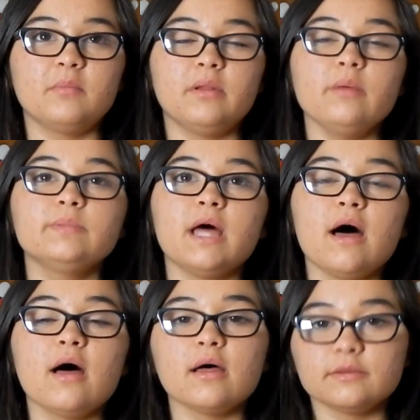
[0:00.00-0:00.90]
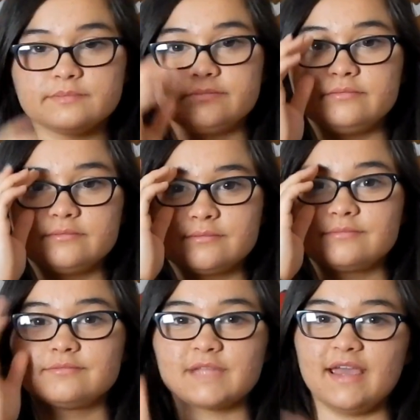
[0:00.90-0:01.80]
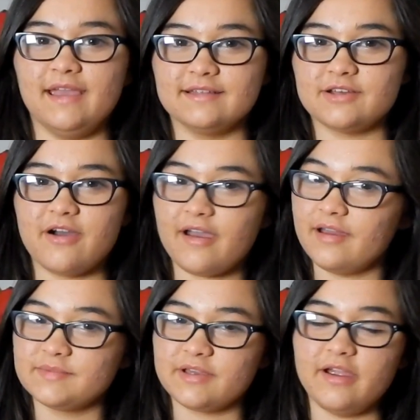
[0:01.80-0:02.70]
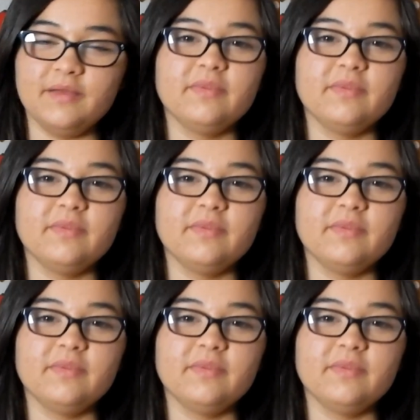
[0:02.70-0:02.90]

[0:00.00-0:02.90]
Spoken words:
blah blah. I can't talk, I'm sorry.